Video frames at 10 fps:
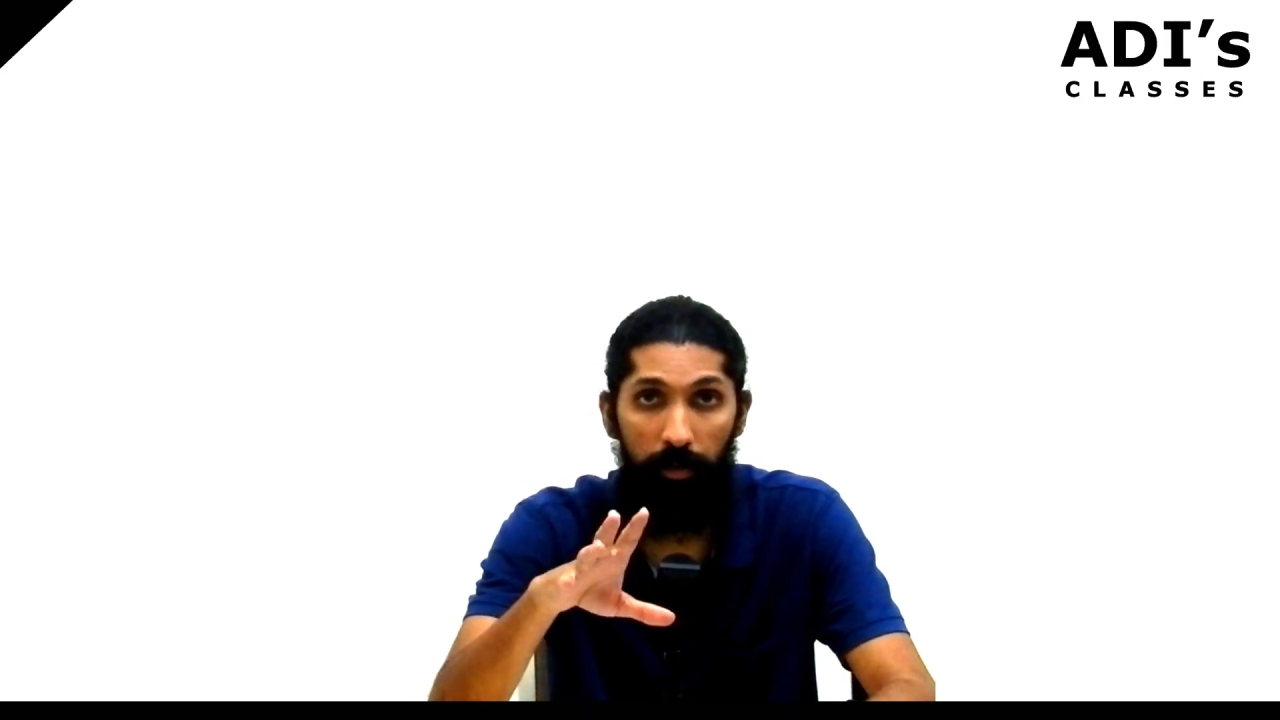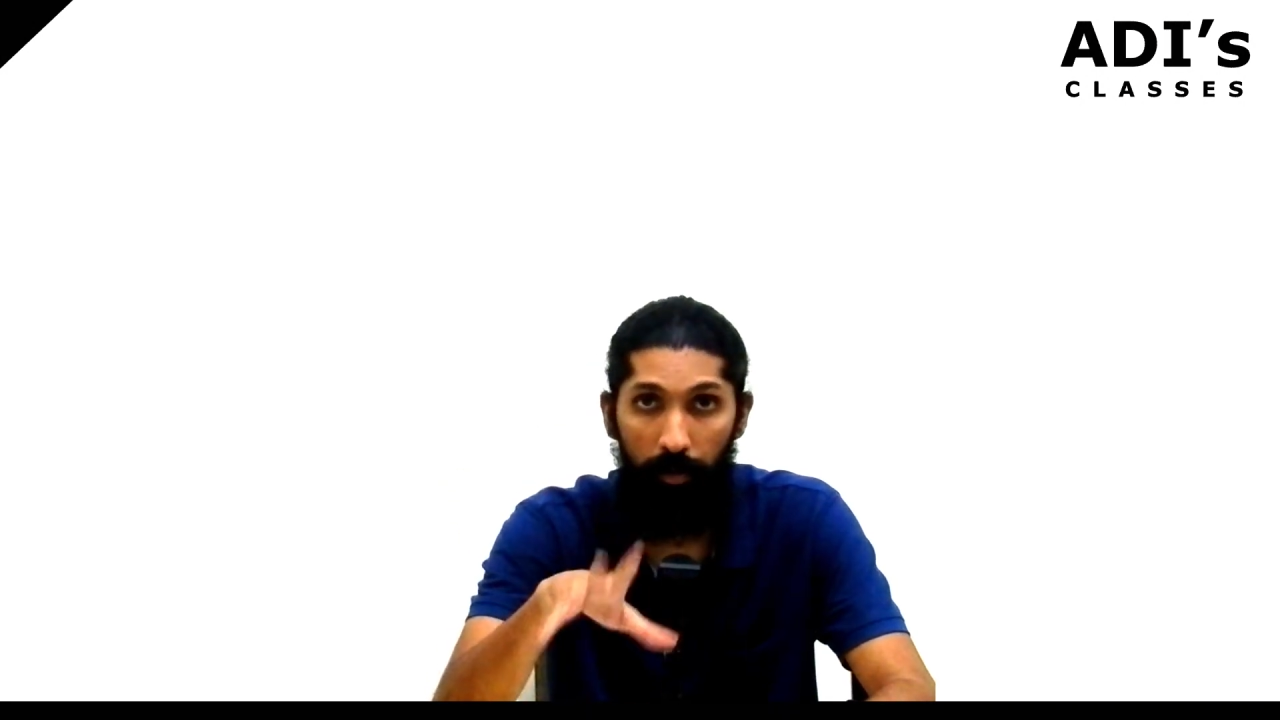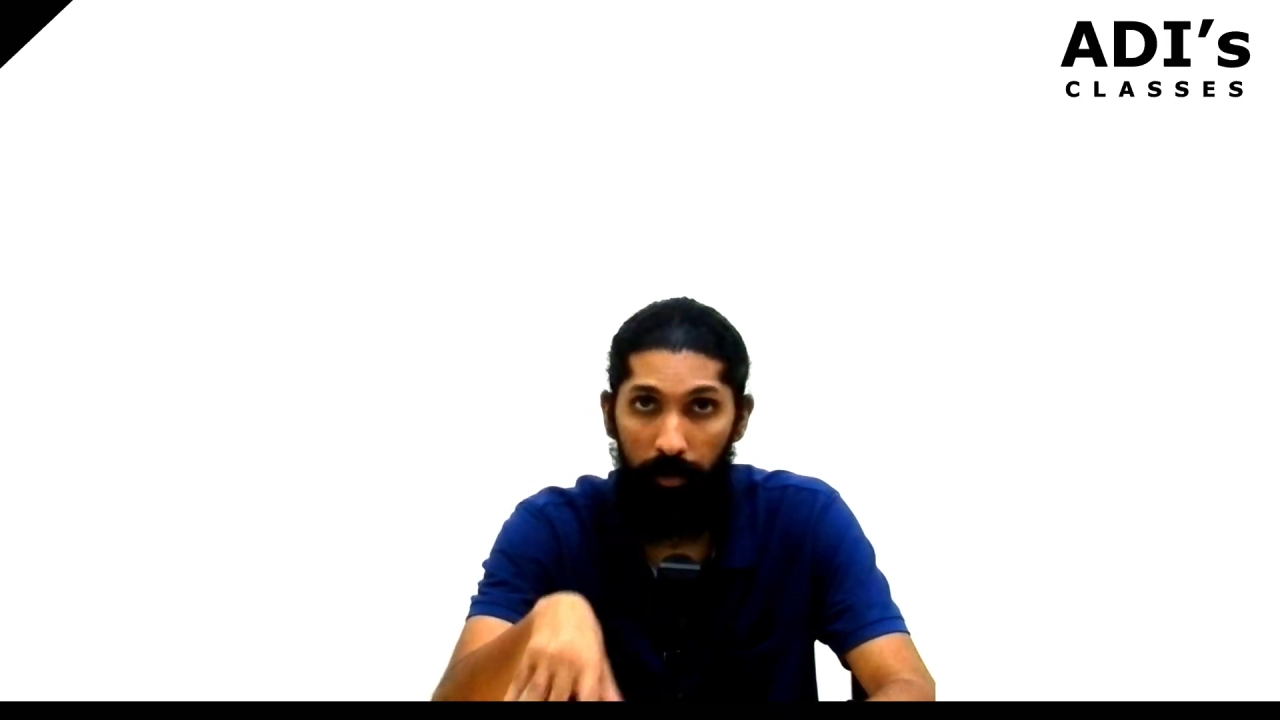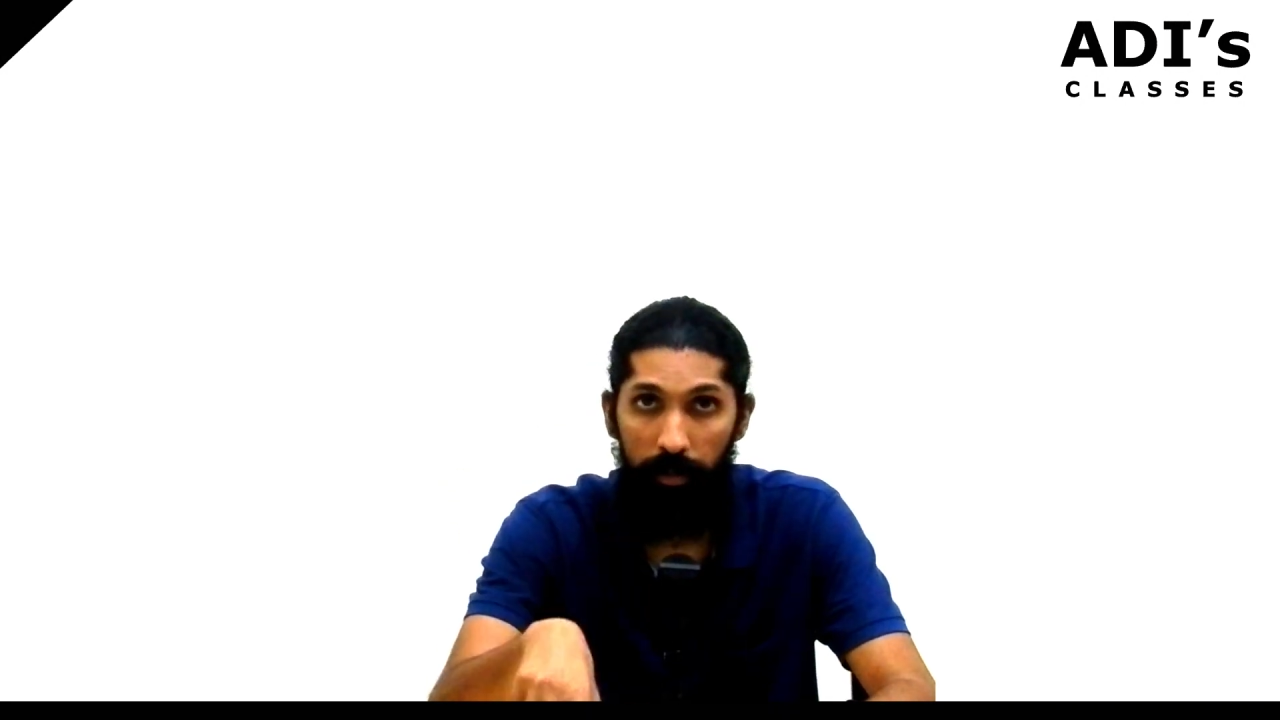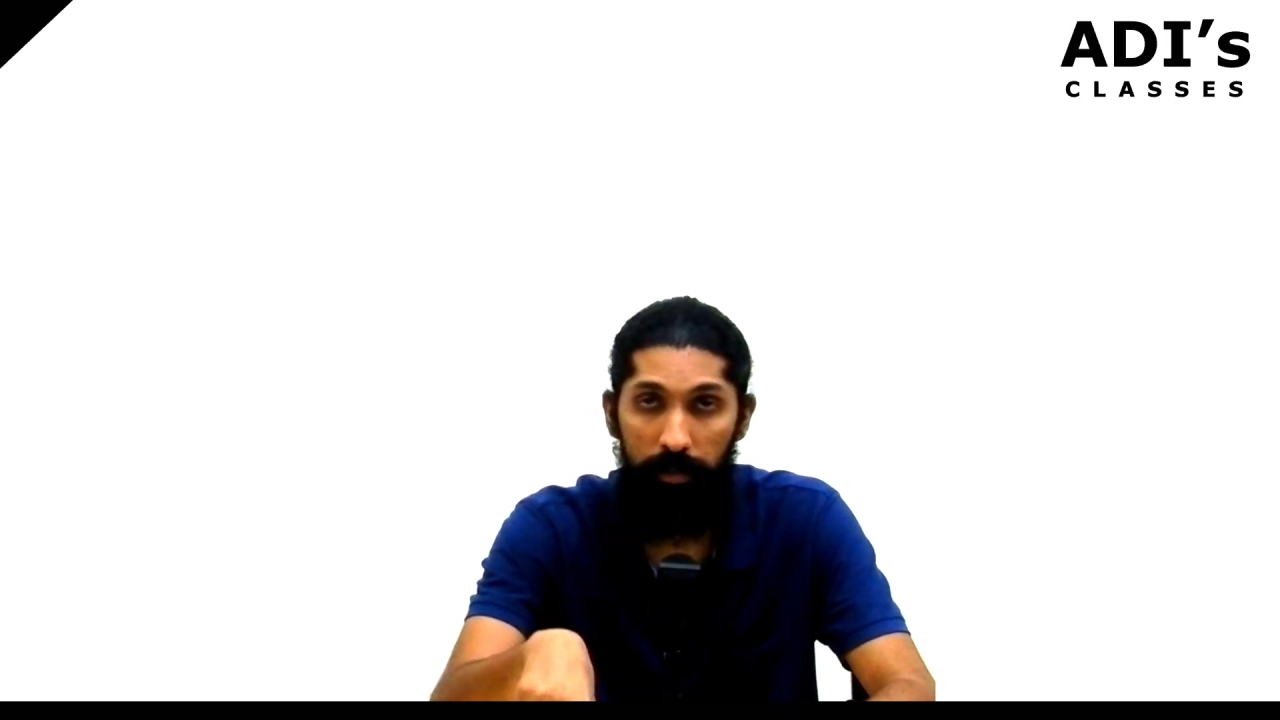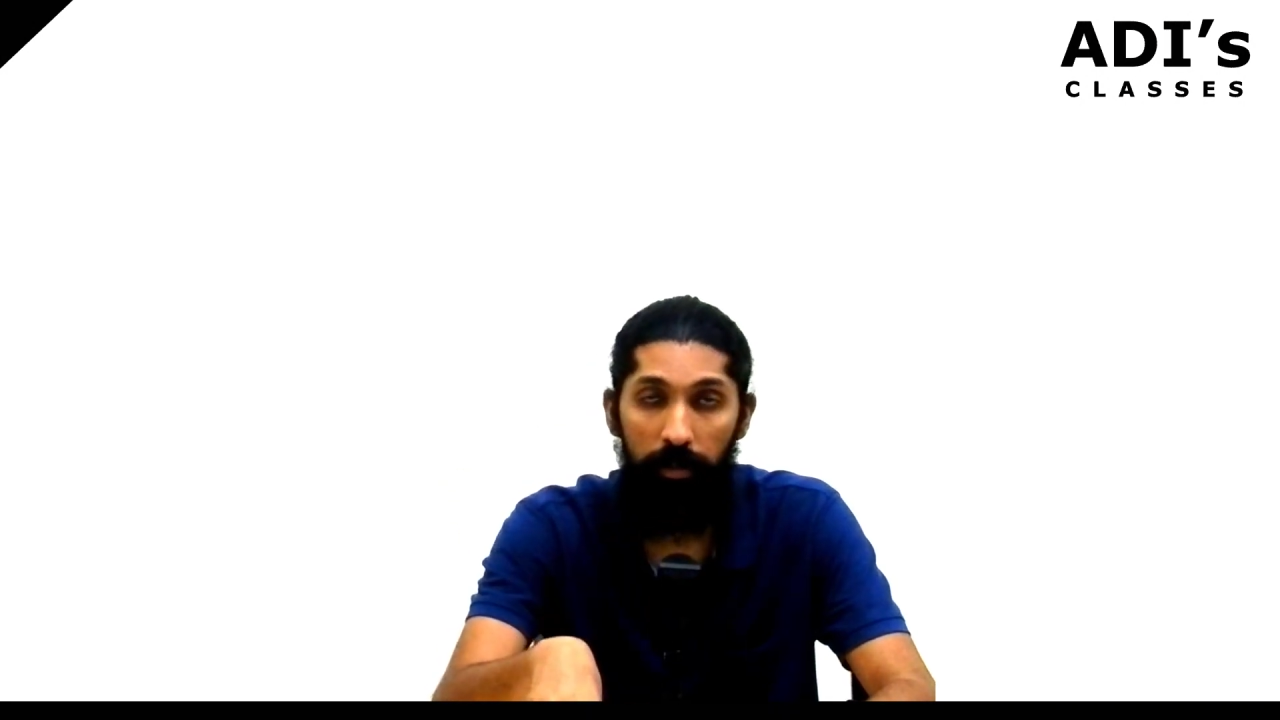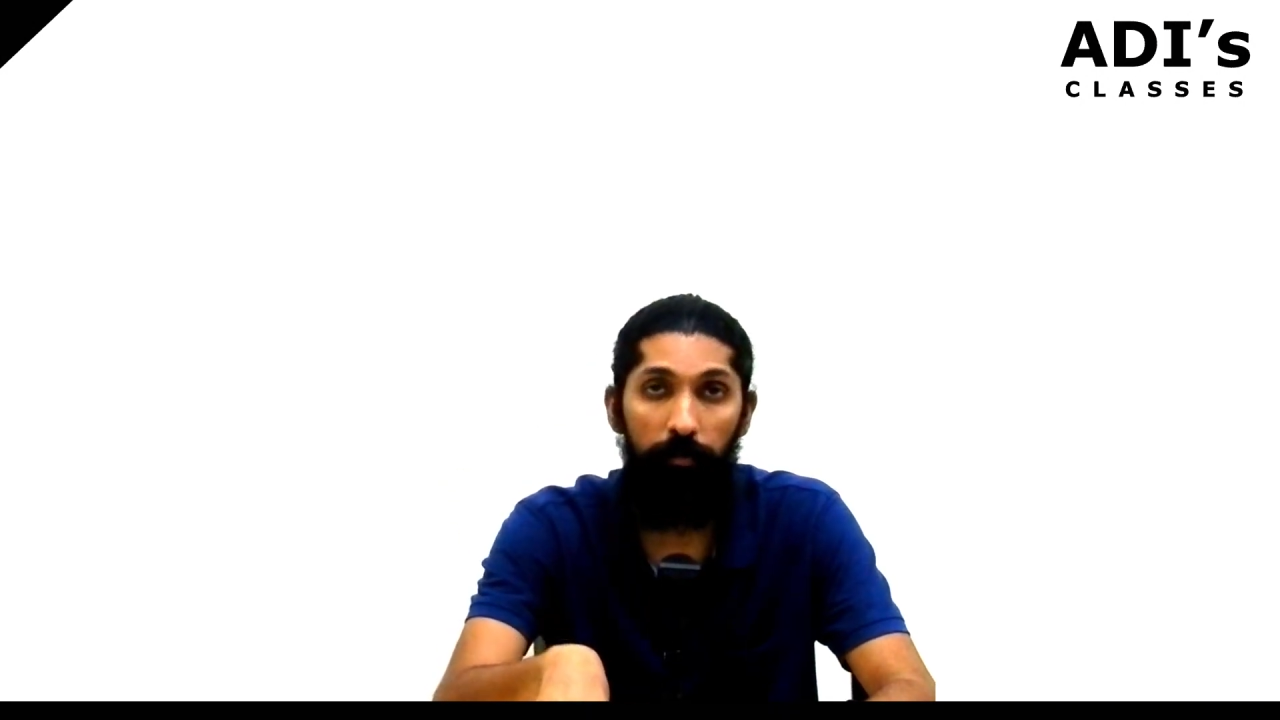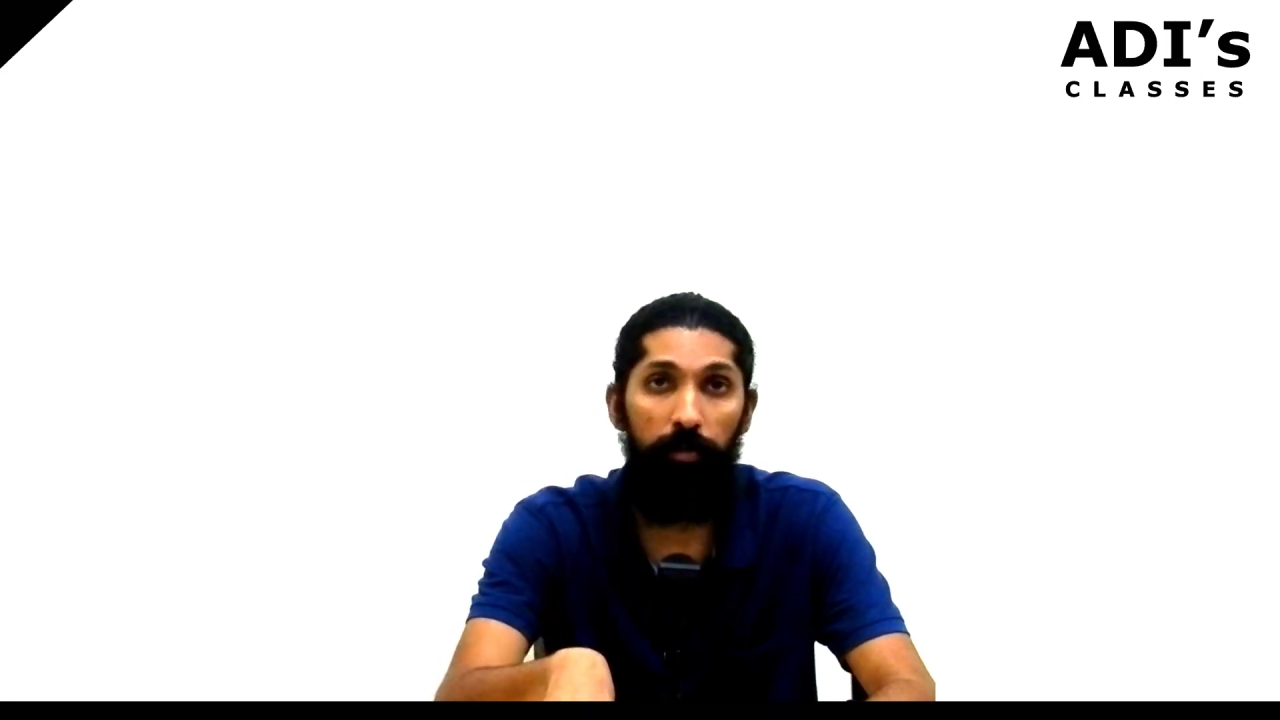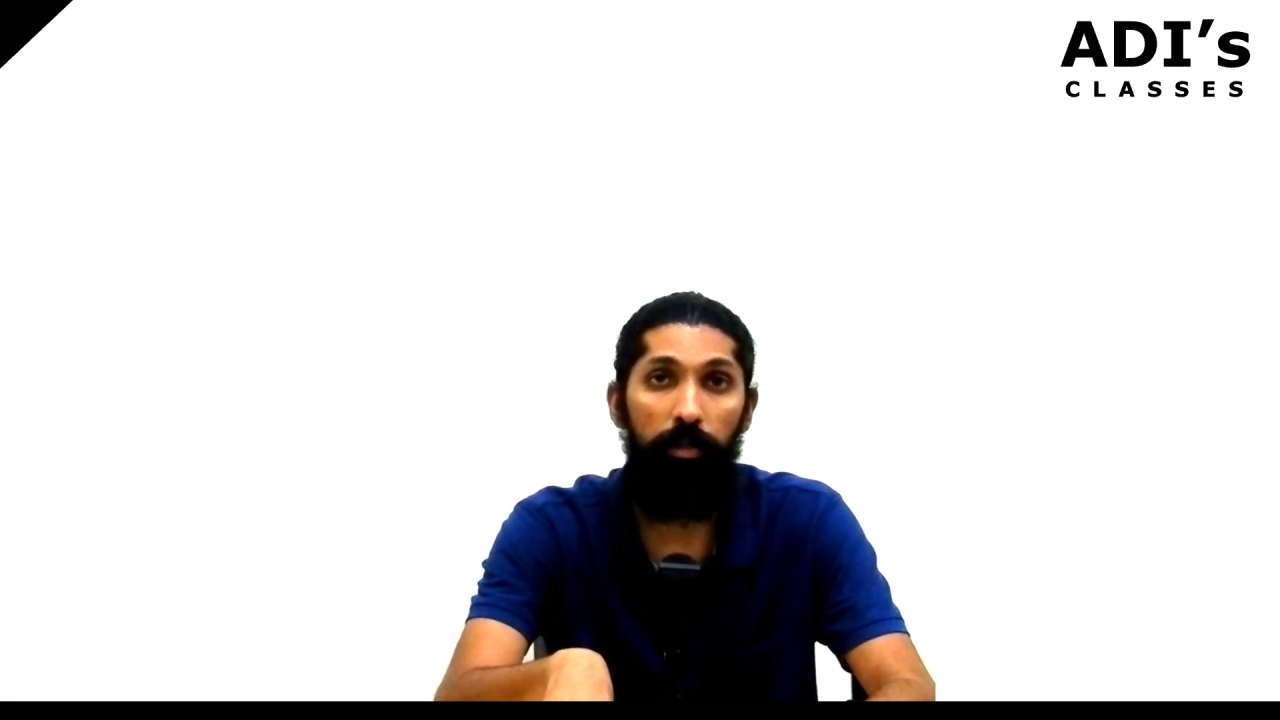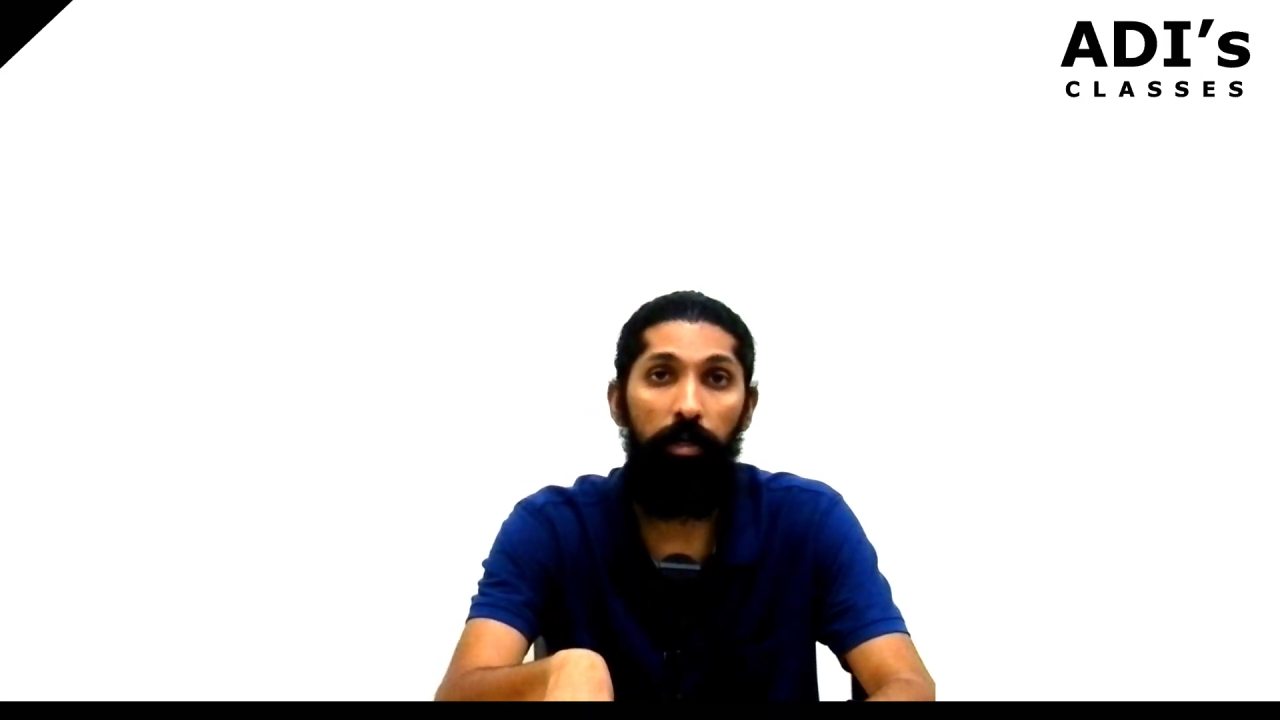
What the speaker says: are not disturbed.